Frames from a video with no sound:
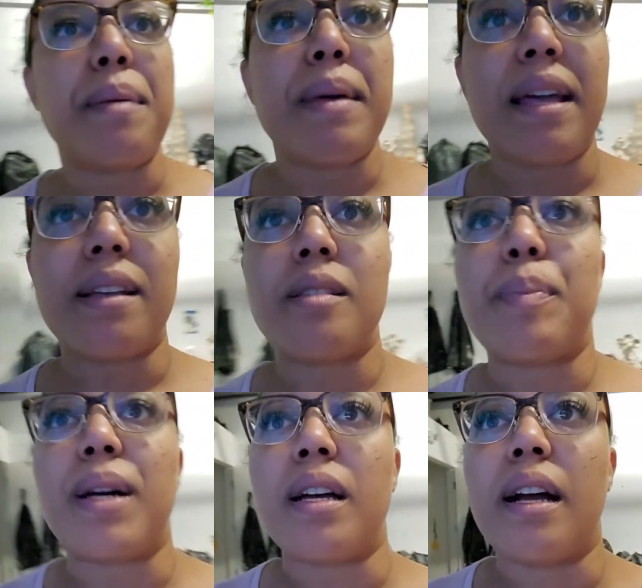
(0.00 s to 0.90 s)
mix,
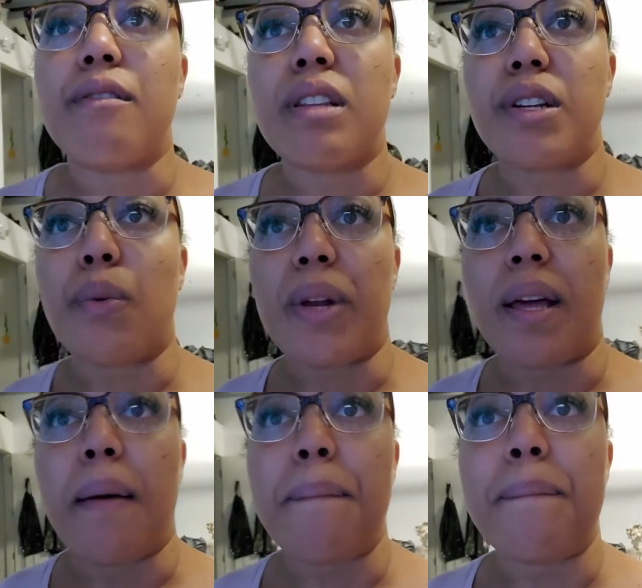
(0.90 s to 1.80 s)
but I really don't
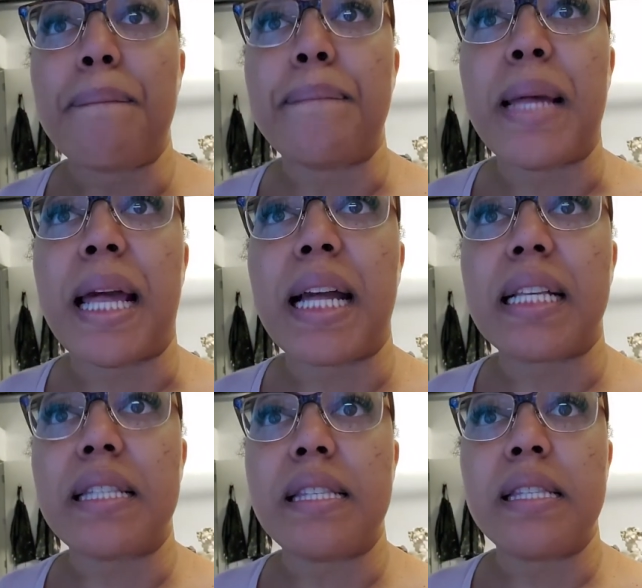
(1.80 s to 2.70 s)
wanna
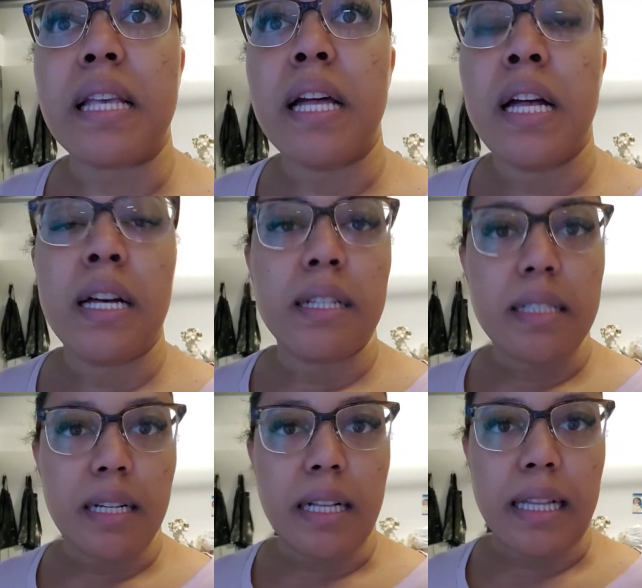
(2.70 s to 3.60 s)
mix
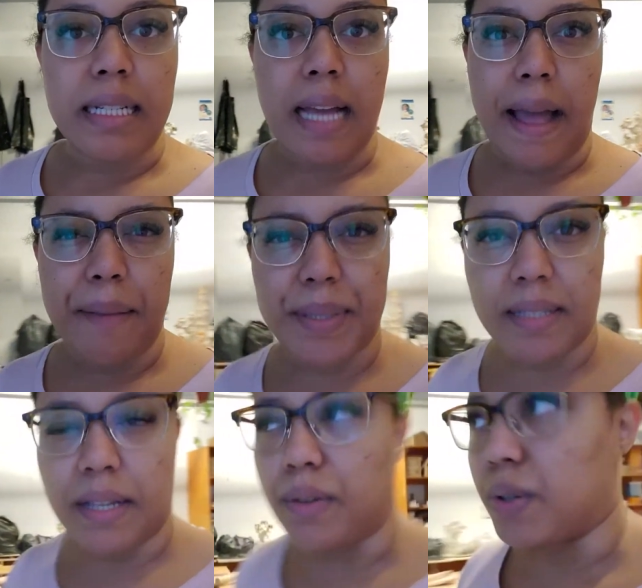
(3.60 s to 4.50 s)
clay types
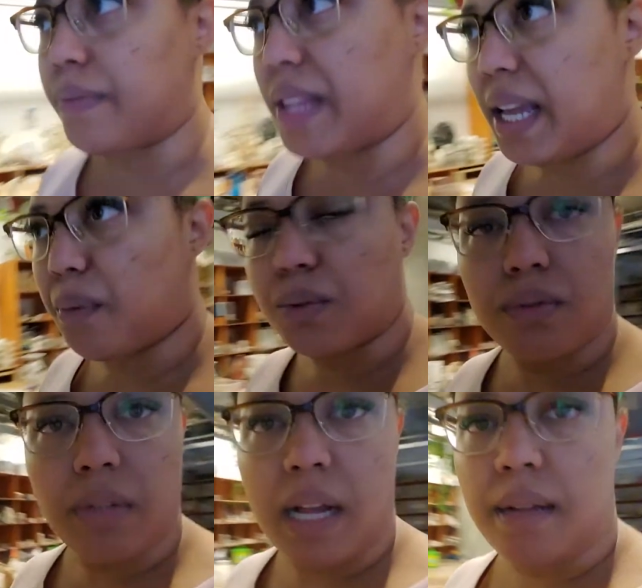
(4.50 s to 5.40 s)
because I don't know if they will
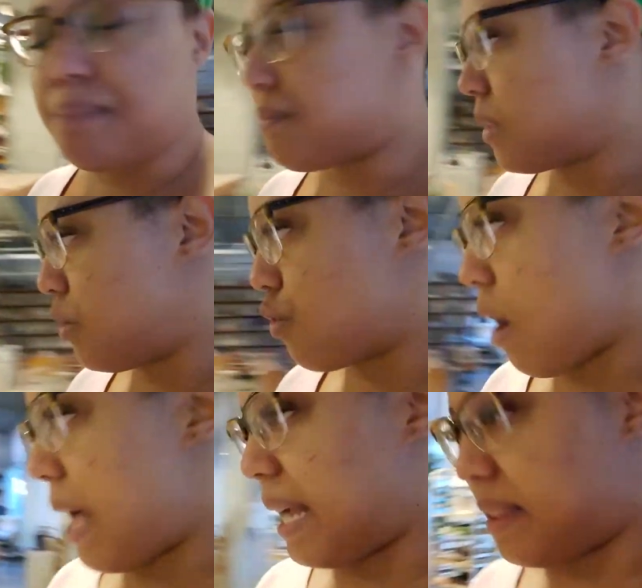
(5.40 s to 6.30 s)
um,
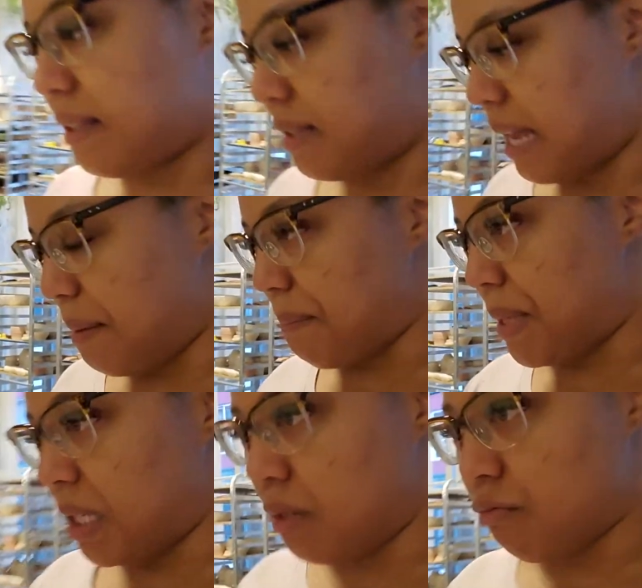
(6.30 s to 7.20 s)
dry at the
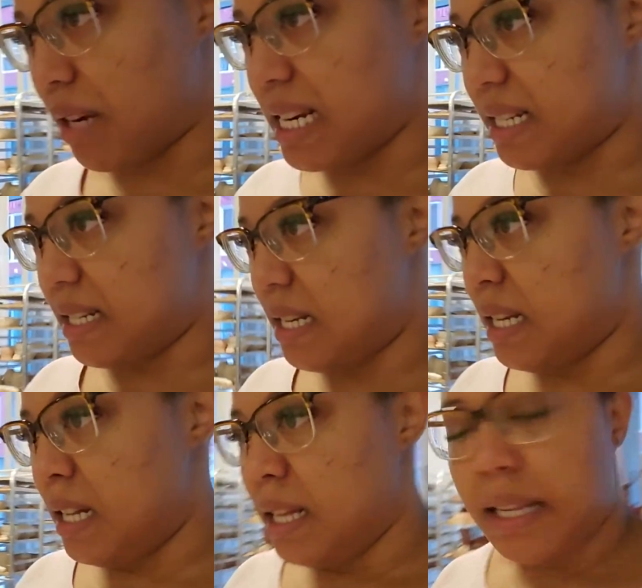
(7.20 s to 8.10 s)
same rate,
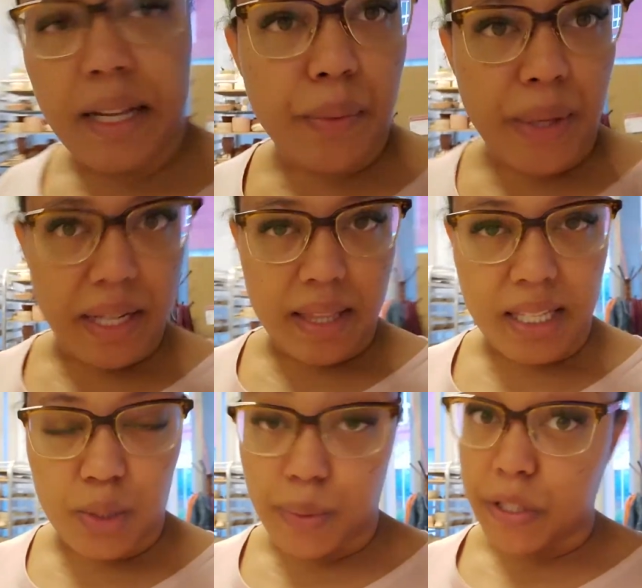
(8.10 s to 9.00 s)
and I don't want
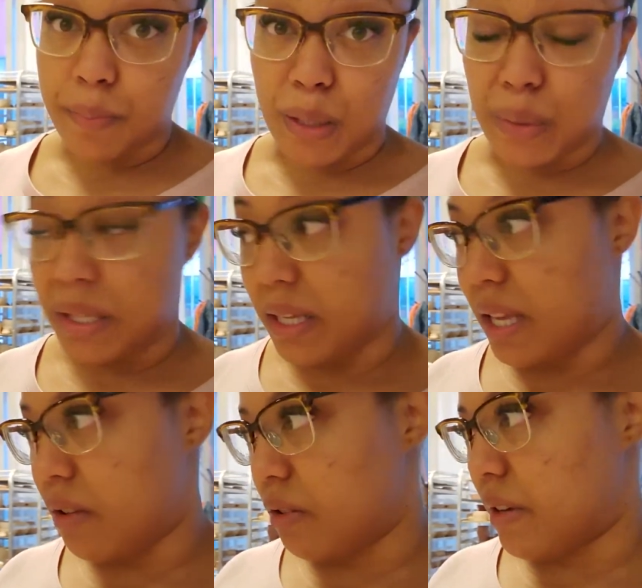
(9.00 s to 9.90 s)
anything to explode in the
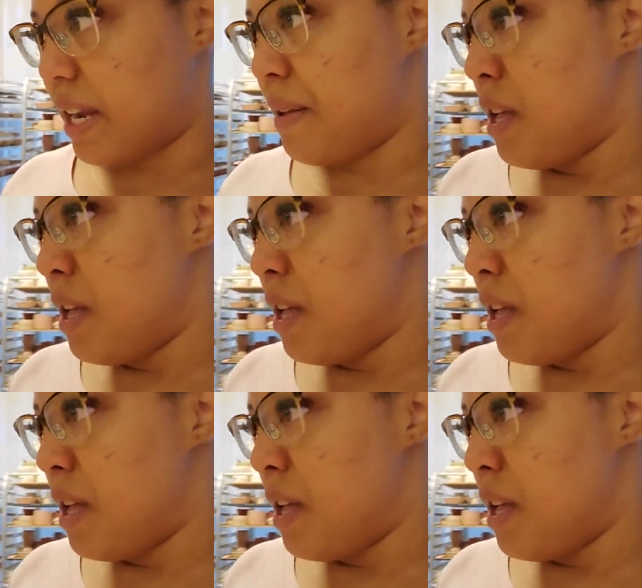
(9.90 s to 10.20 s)
kiln, right?